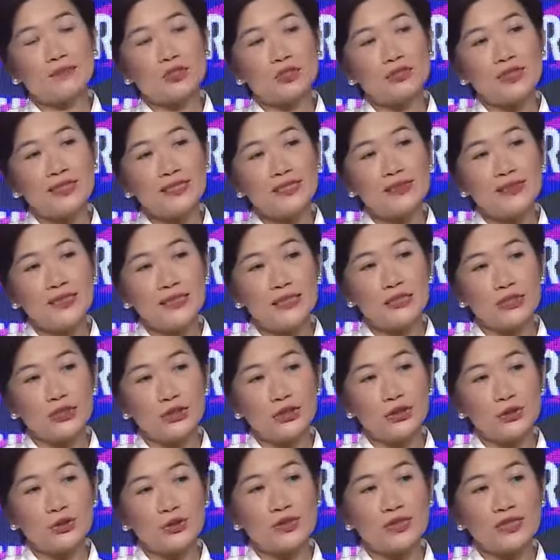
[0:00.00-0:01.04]
try to
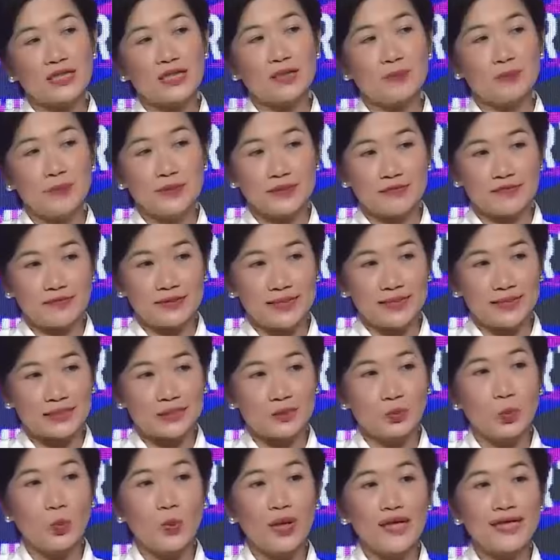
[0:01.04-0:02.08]
ensure a couple of things.
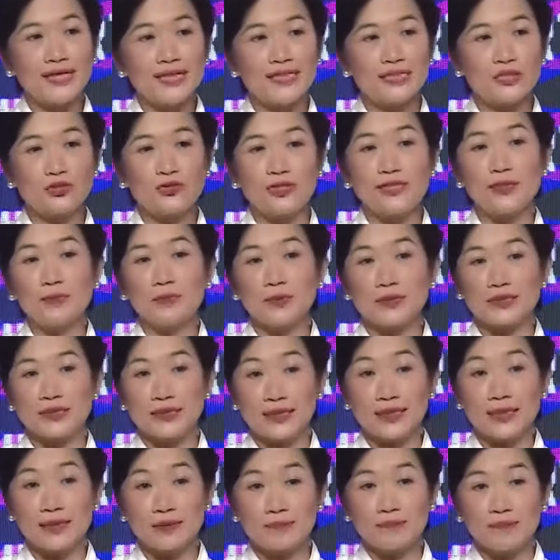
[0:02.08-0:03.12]
One is trained
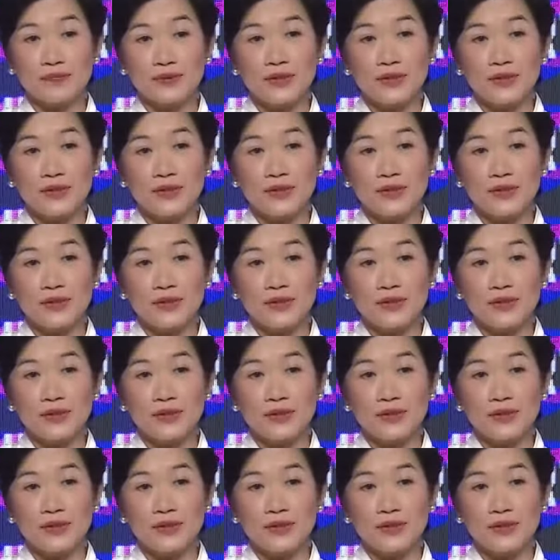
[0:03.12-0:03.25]
personnel.